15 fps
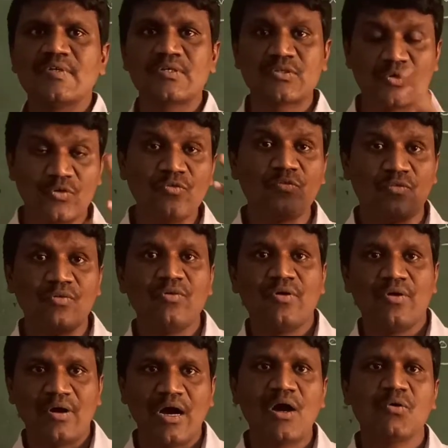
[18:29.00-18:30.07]
So
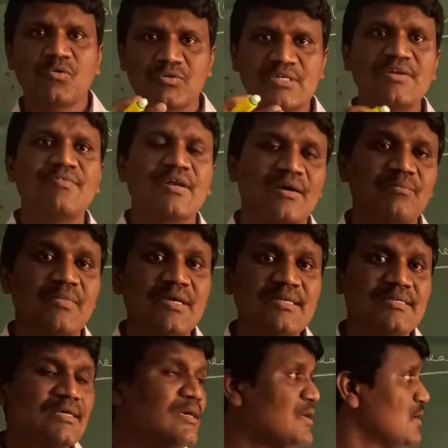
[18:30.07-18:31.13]
how question will come
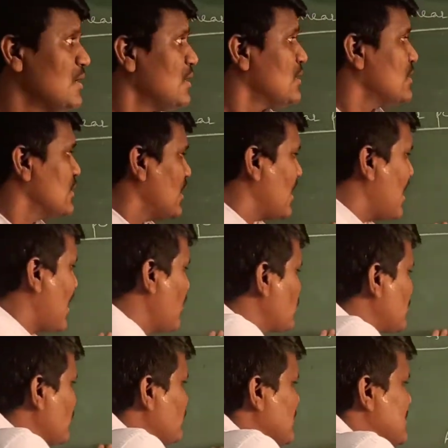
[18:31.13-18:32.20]
is,
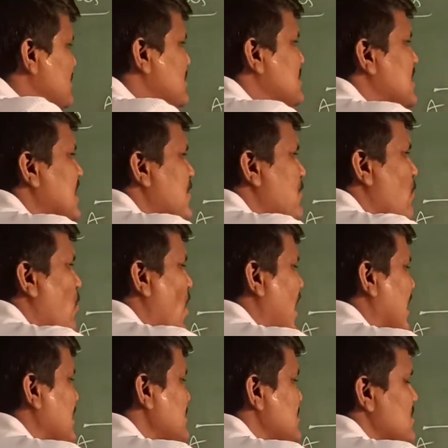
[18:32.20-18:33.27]
out of these 3
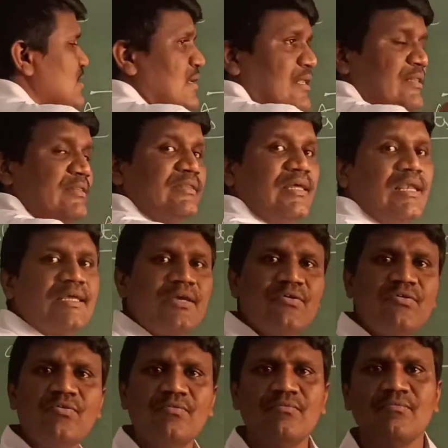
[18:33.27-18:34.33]
points, they will
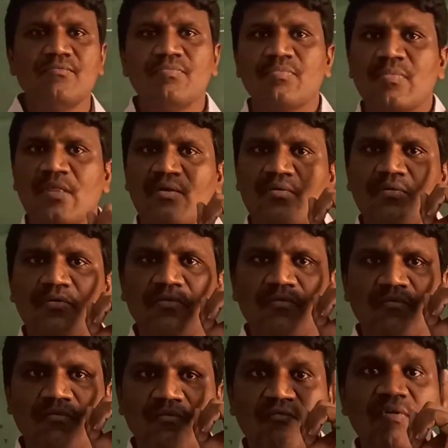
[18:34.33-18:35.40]
give
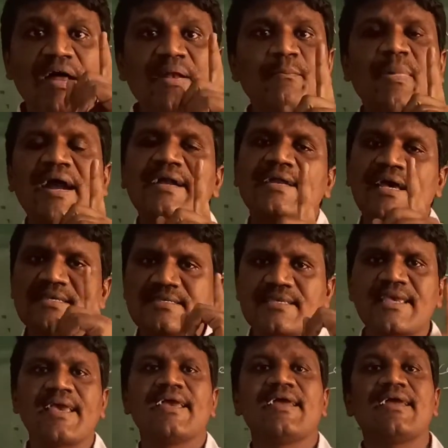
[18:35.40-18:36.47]
one point as
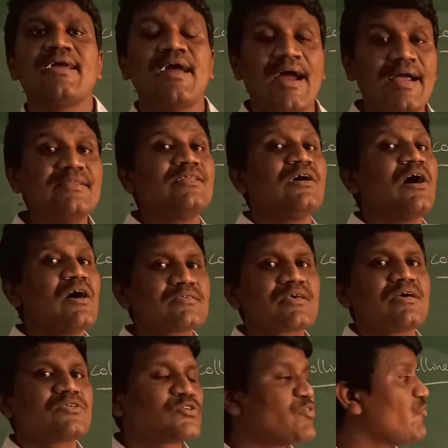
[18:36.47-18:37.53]
k and they ask
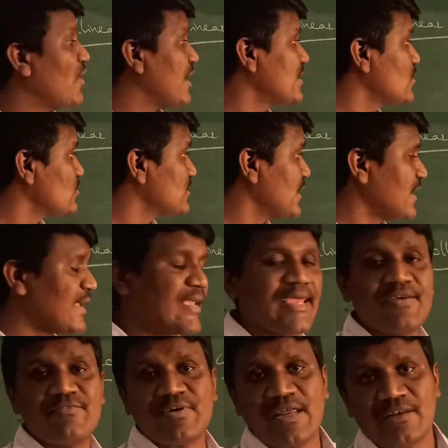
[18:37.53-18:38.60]
us to find out the k
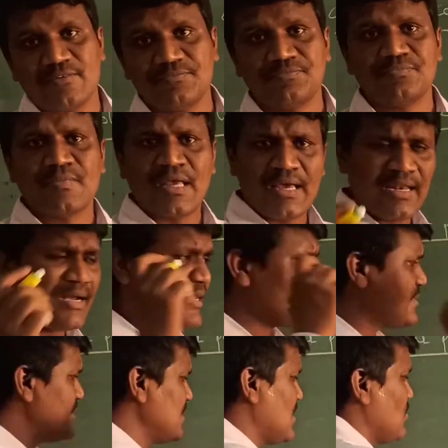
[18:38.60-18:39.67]
value. Let us
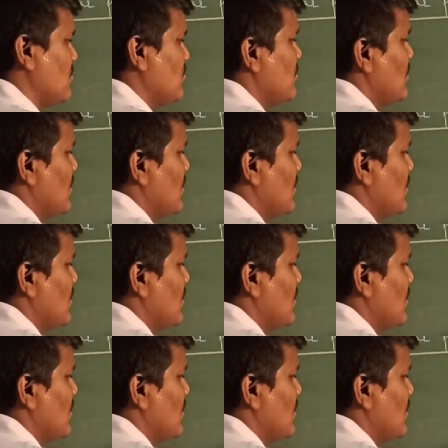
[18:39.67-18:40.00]
see now.